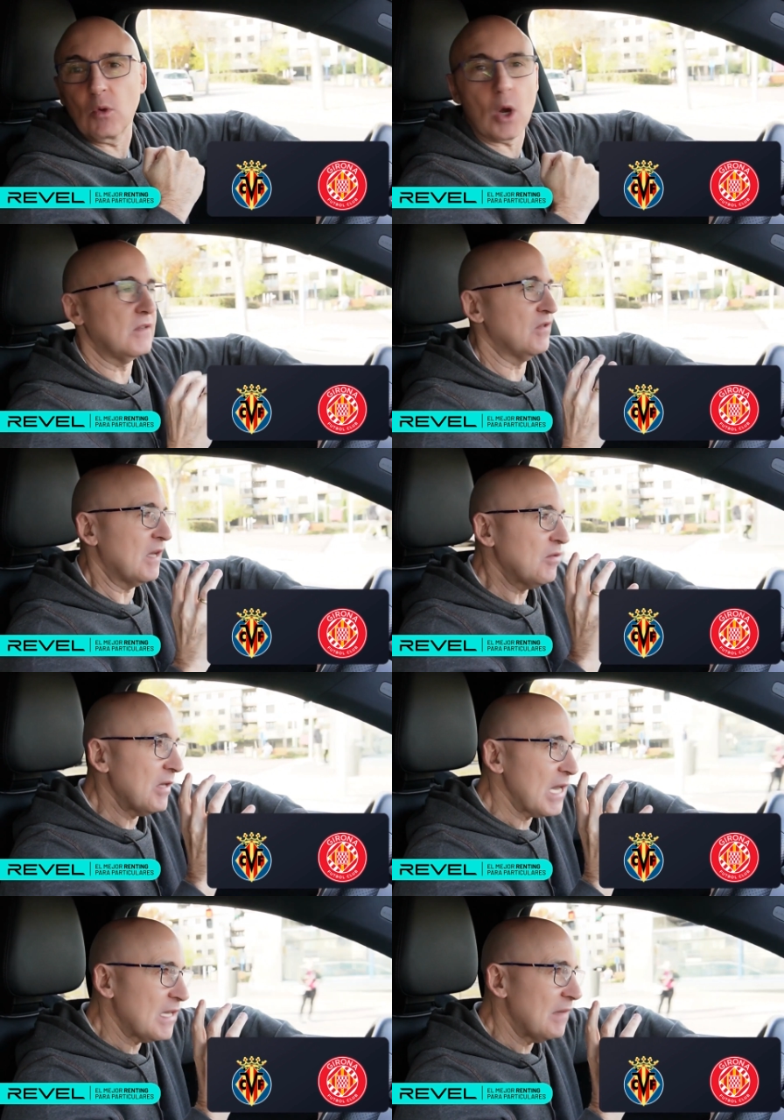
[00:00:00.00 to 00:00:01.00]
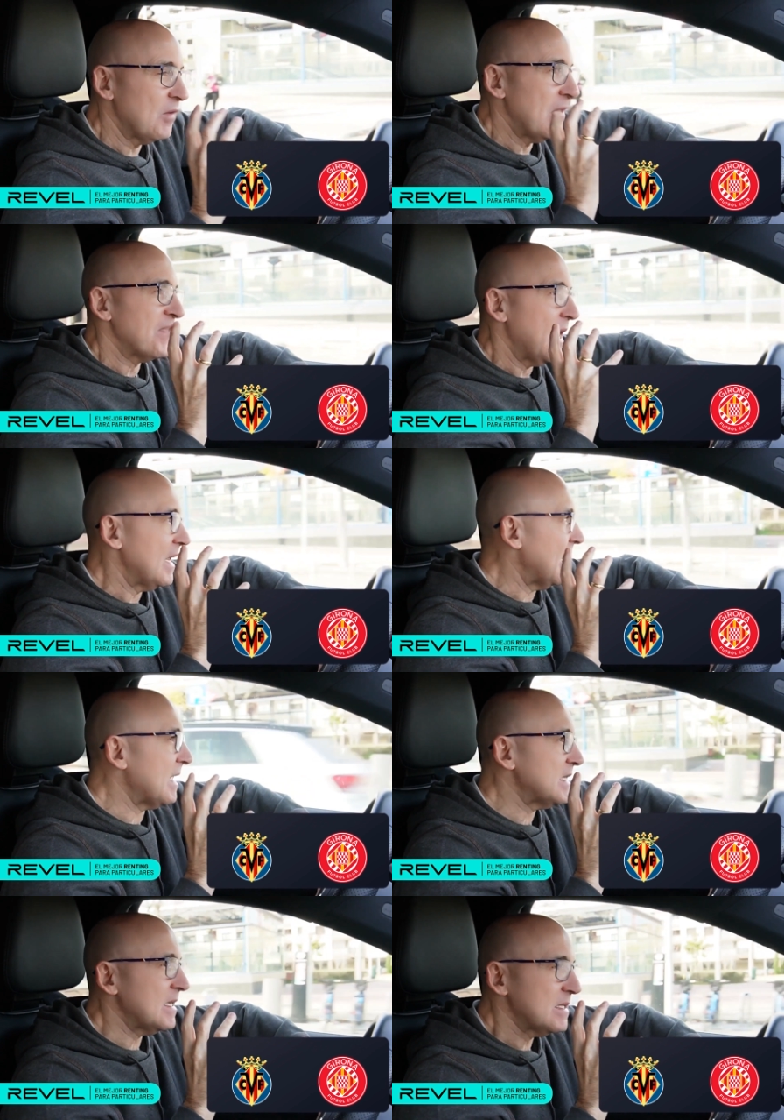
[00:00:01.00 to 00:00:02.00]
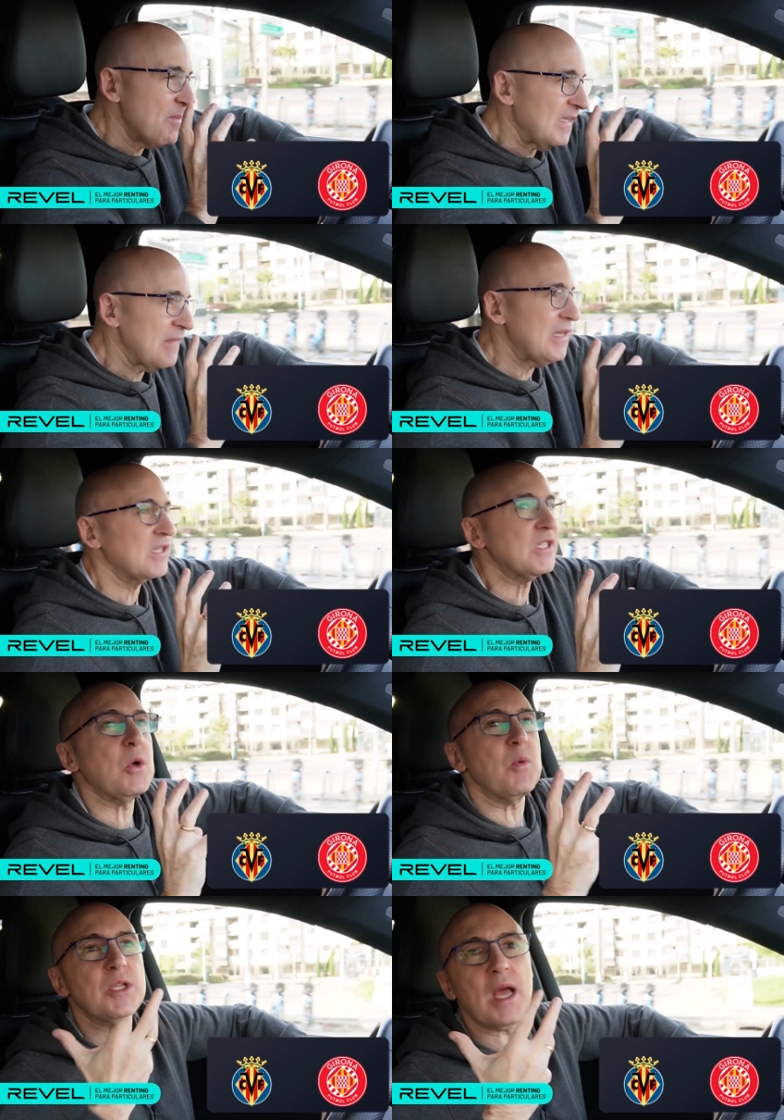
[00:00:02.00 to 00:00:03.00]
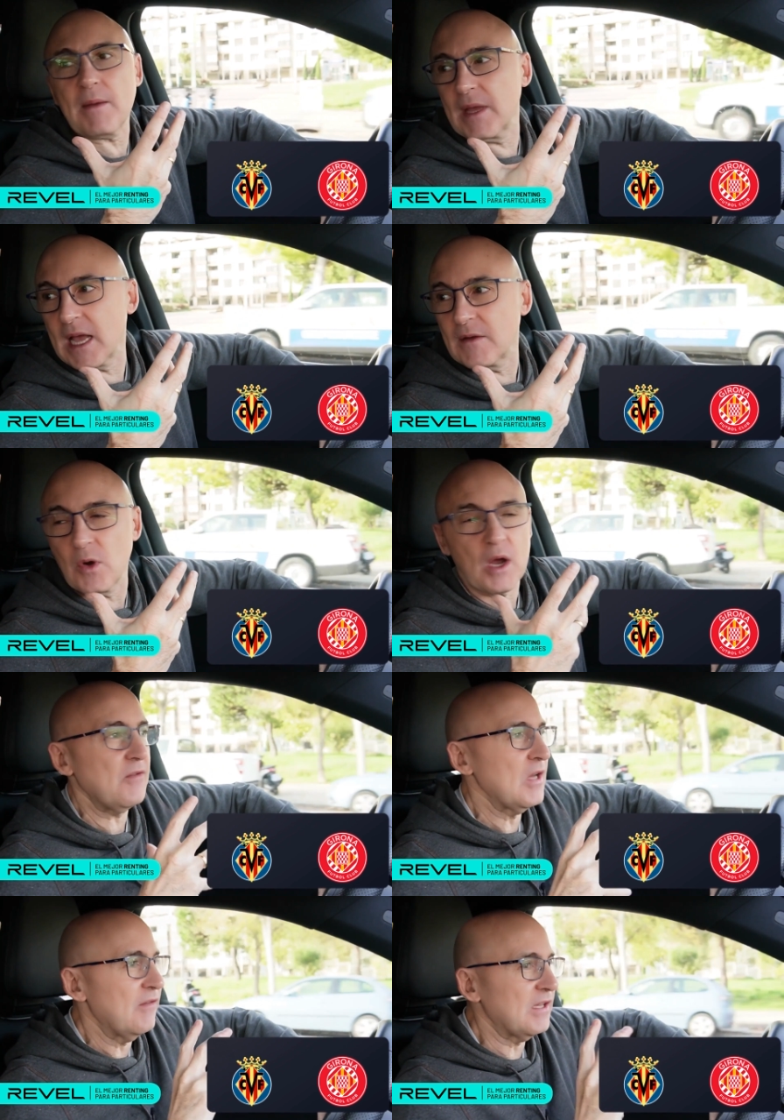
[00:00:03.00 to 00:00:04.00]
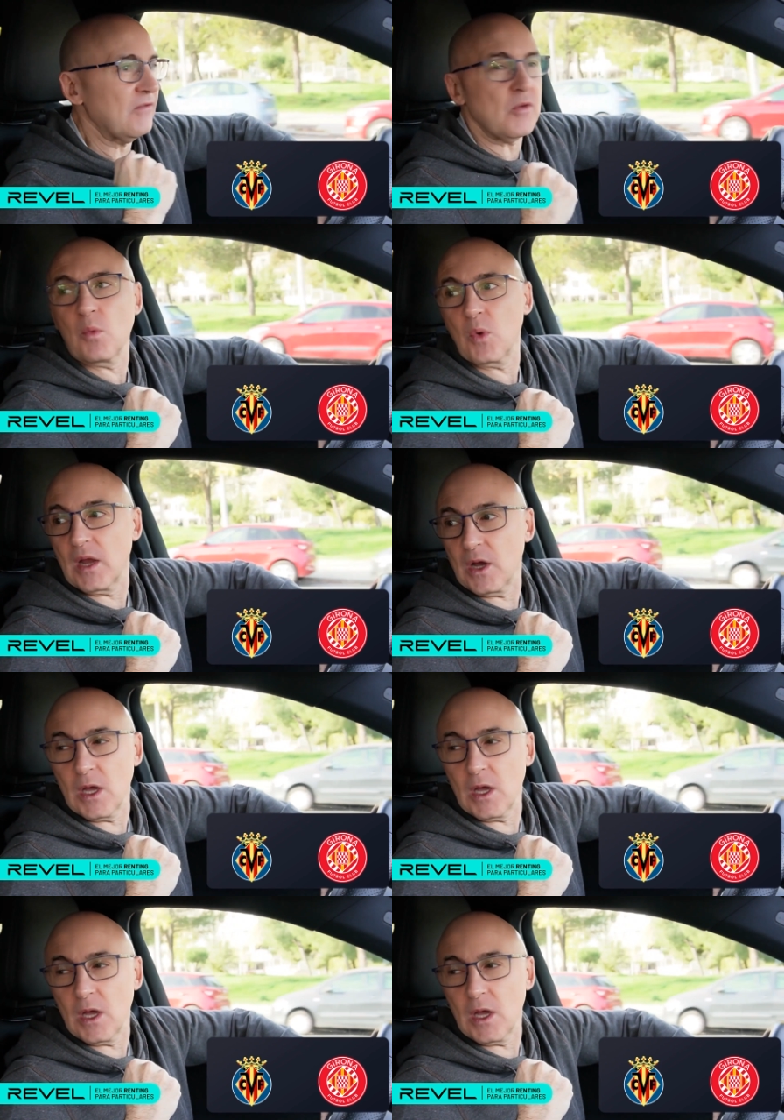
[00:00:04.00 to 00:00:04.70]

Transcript: around. You have to see them with that positivity that you must have in life. You have to have it in football.